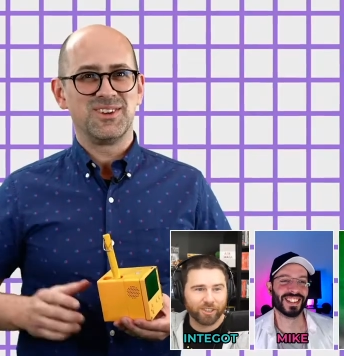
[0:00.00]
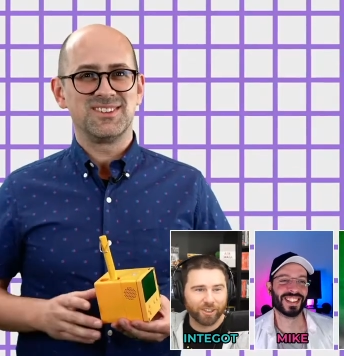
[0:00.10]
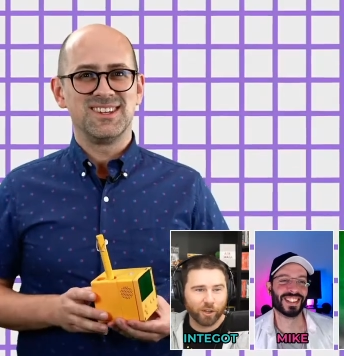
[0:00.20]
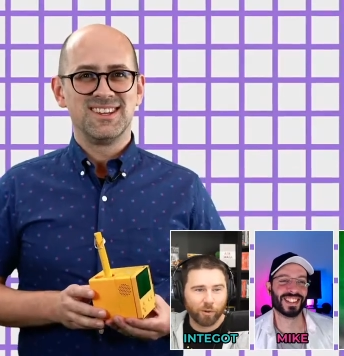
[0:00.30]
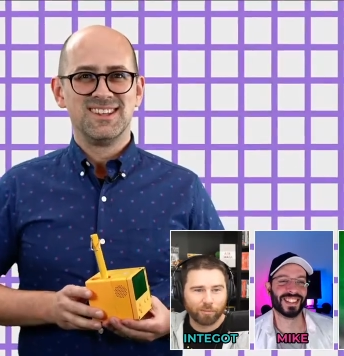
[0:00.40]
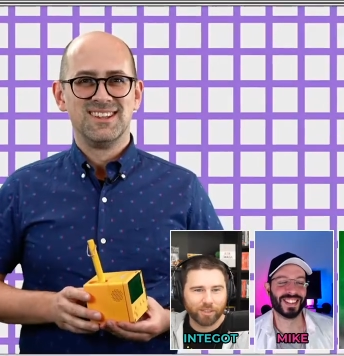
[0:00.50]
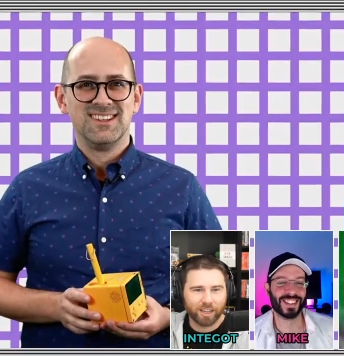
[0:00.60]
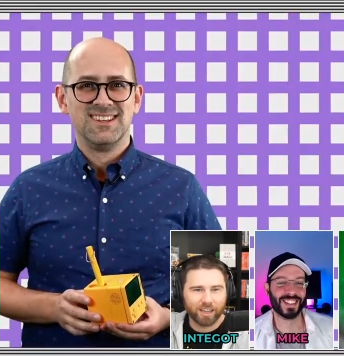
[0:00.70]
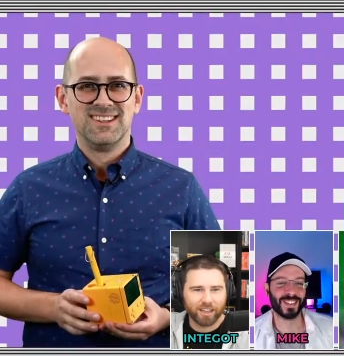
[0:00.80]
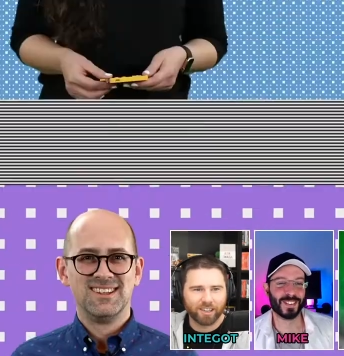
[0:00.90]
Speaker 1: on their
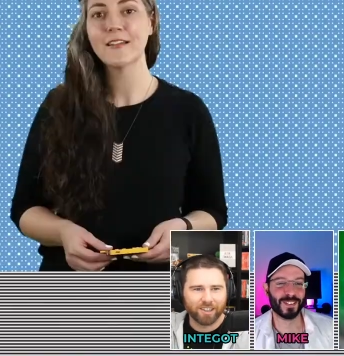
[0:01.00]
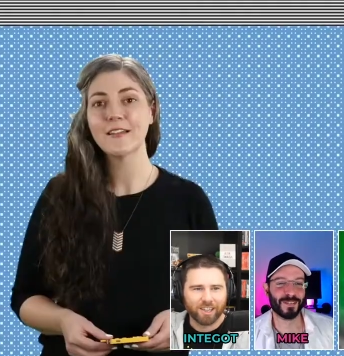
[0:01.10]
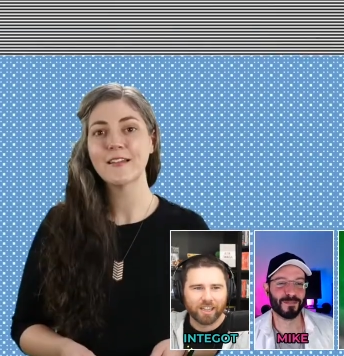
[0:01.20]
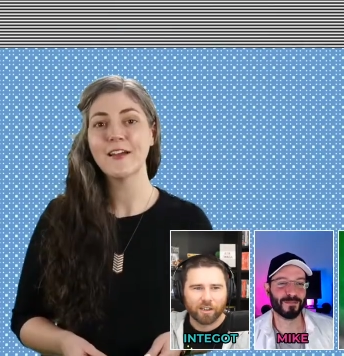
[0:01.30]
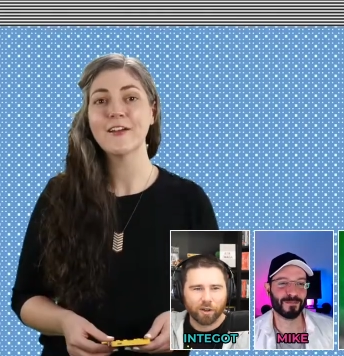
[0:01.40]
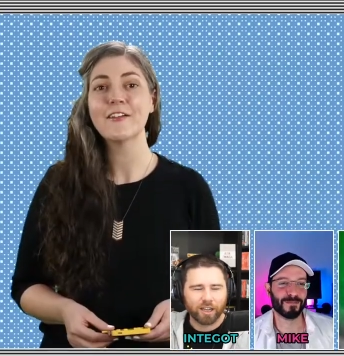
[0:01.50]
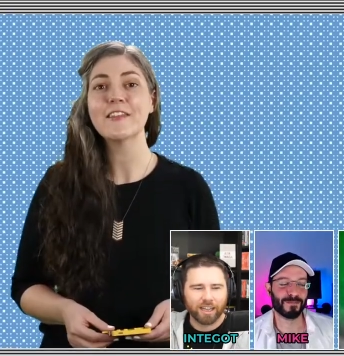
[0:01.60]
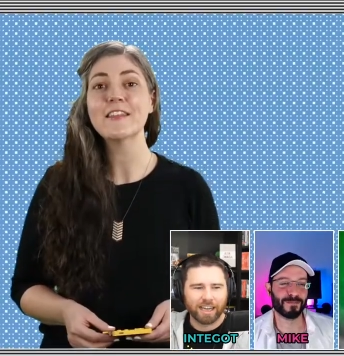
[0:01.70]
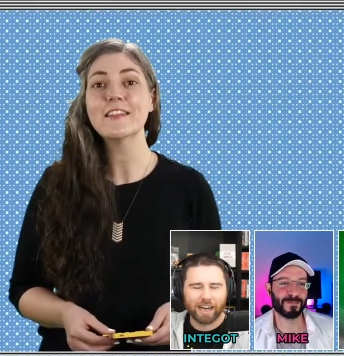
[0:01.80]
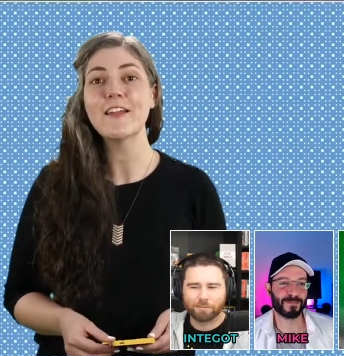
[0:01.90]
website and. In the
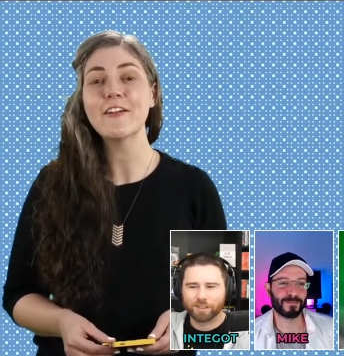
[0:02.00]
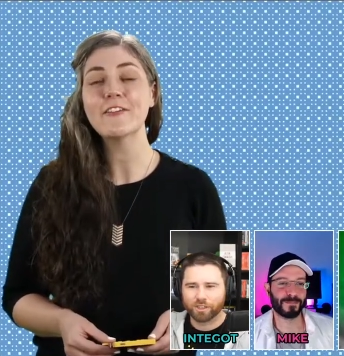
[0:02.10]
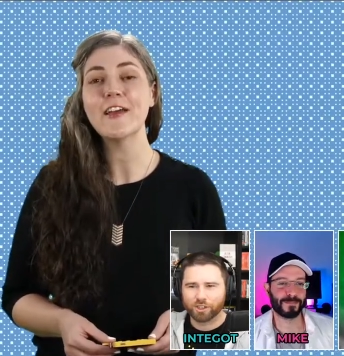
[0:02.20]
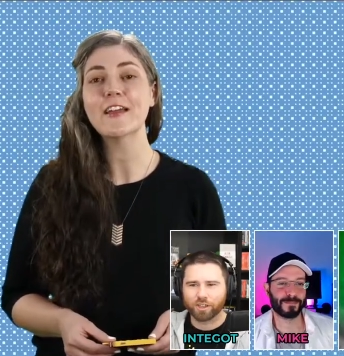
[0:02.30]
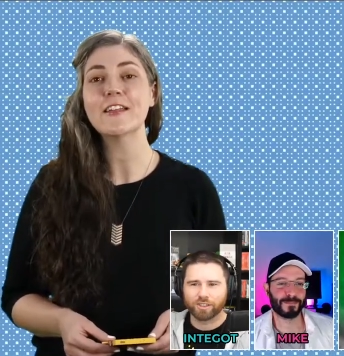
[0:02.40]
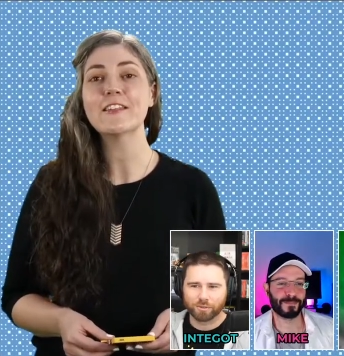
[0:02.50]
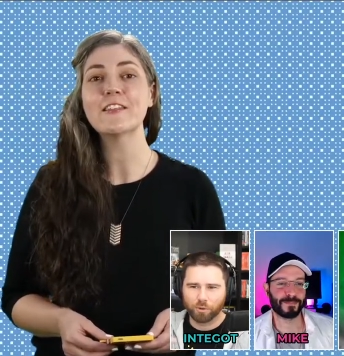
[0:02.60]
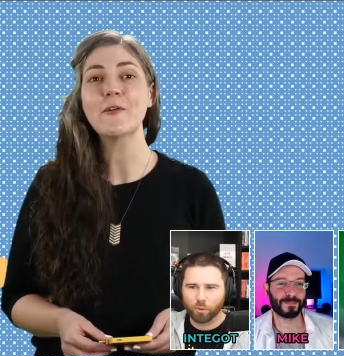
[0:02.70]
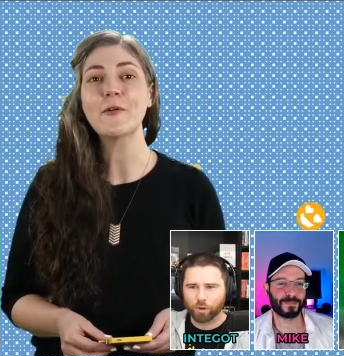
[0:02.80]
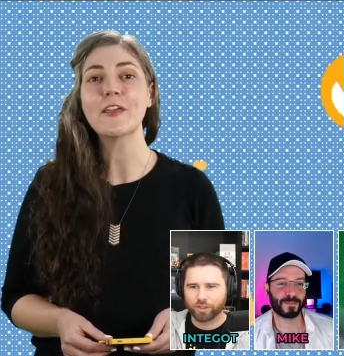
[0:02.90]
lead up to the show, because we all
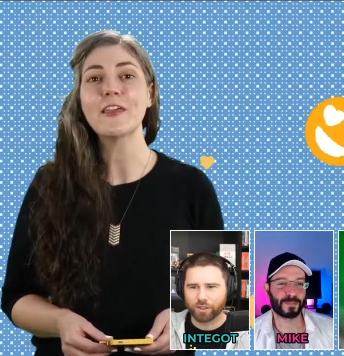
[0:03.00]
watched the